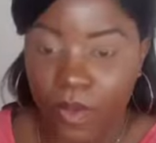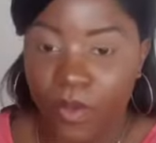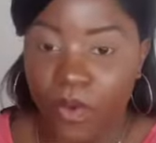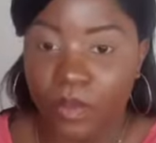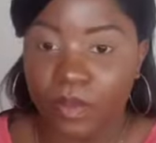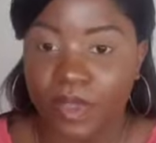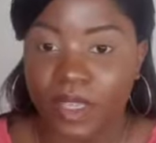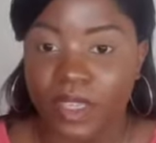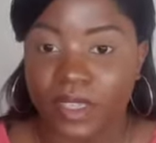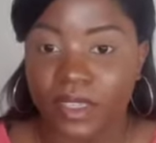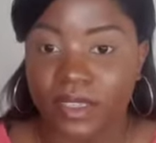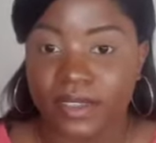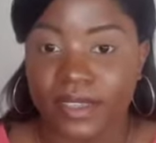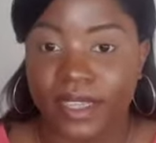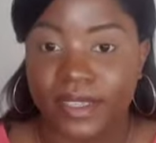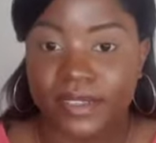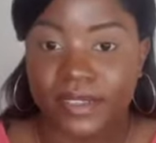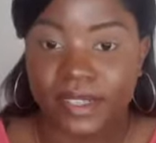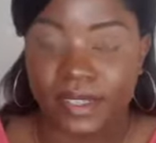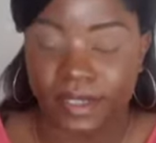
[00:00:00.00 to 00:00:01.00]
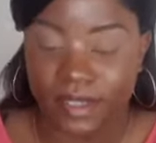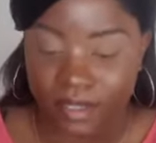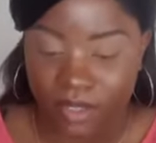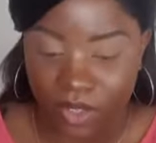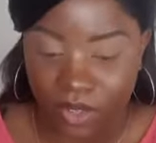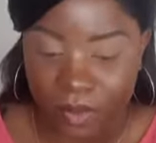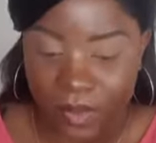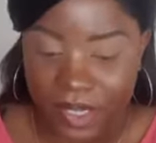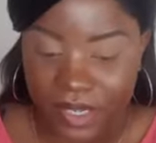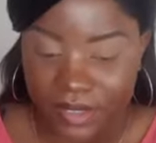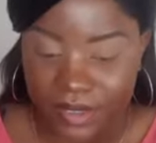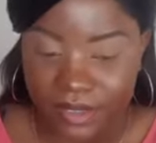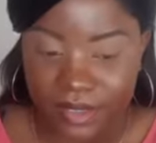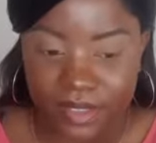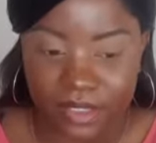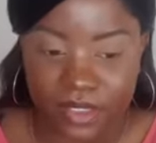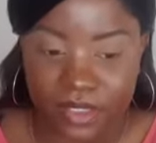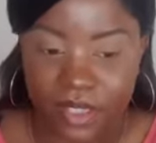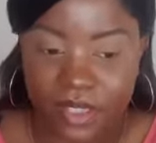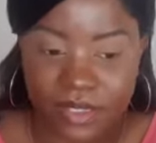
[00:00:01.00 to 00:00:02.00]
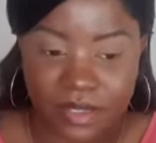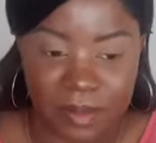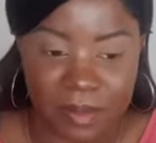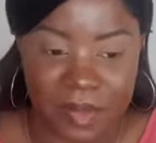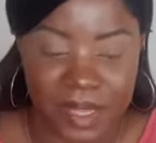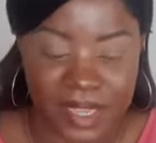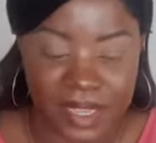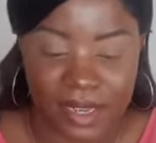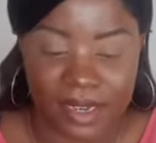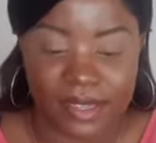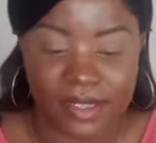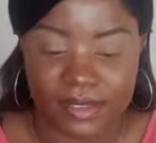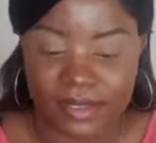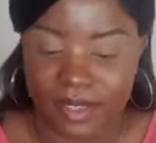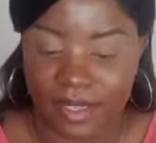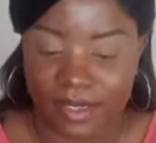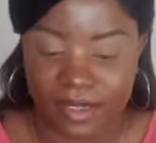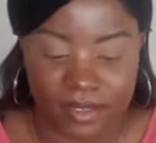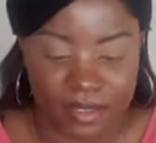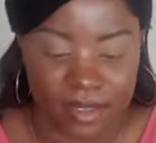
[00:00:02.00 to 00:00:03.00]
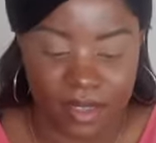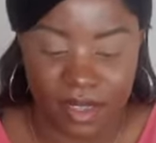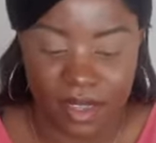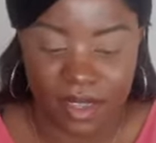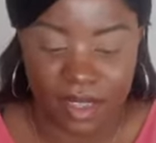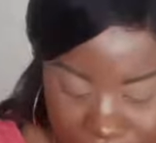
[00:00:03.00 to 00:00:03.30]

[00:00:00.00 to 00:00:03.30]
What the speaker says: I won't be testing this out because it doesn't make any sense.